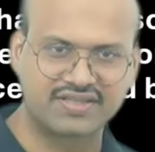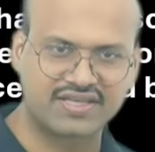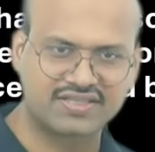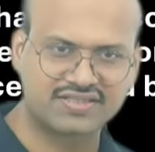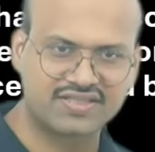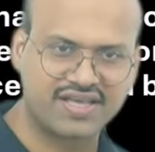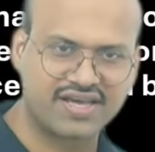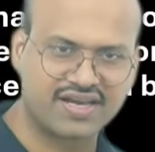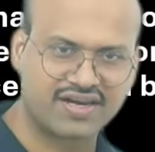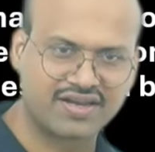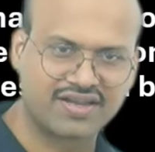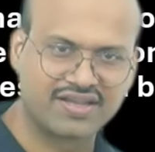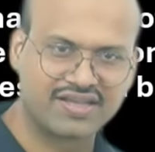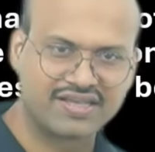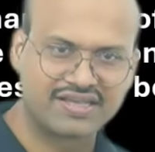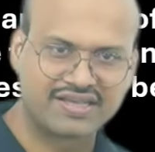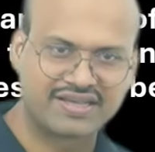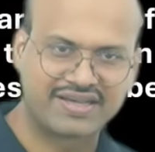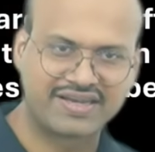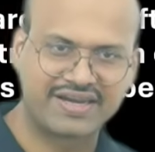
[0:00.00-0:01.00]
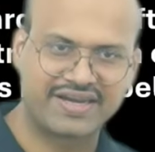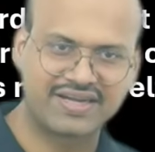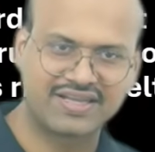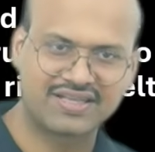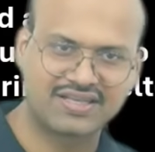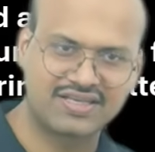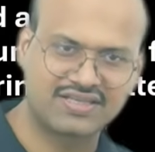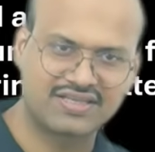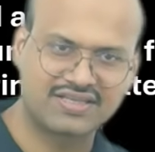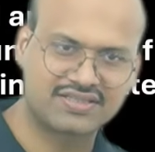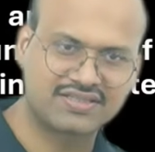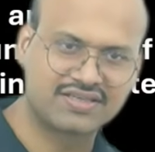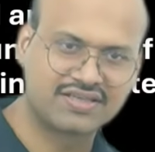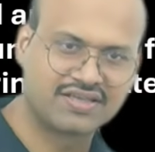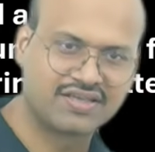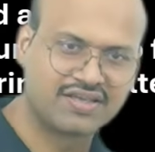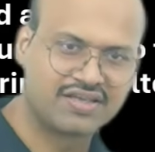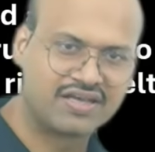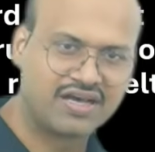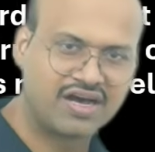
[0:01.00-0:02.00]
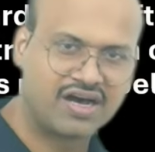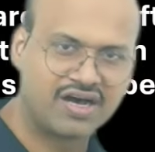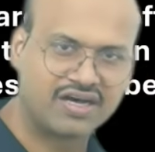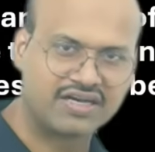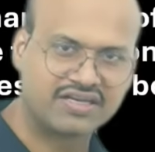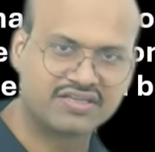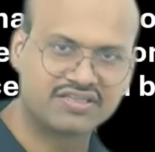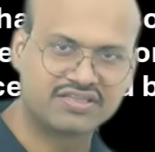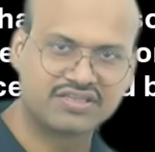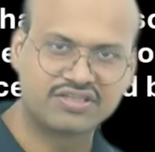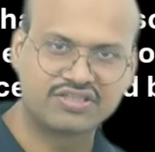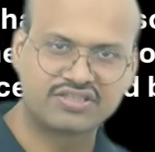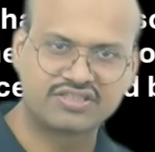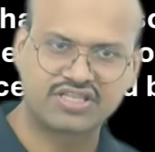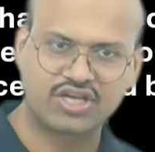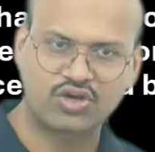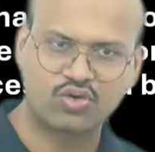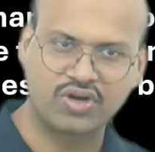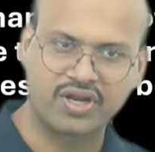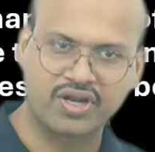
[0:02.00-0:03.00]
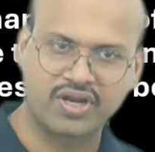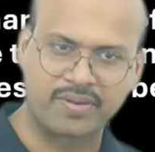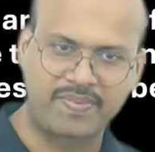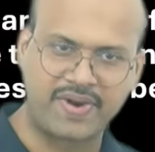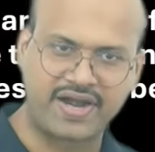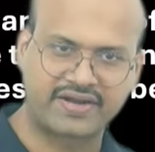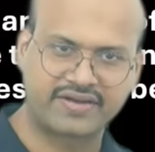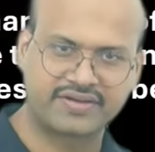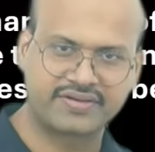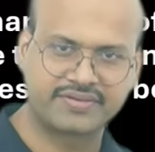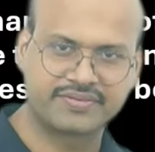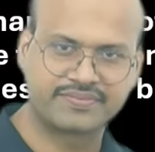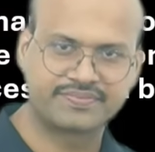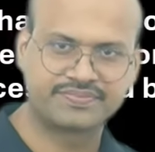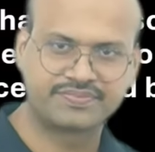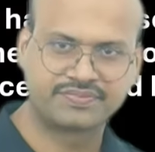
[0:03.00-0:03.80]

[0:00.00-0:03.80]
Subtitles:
they are creating this circular pattern.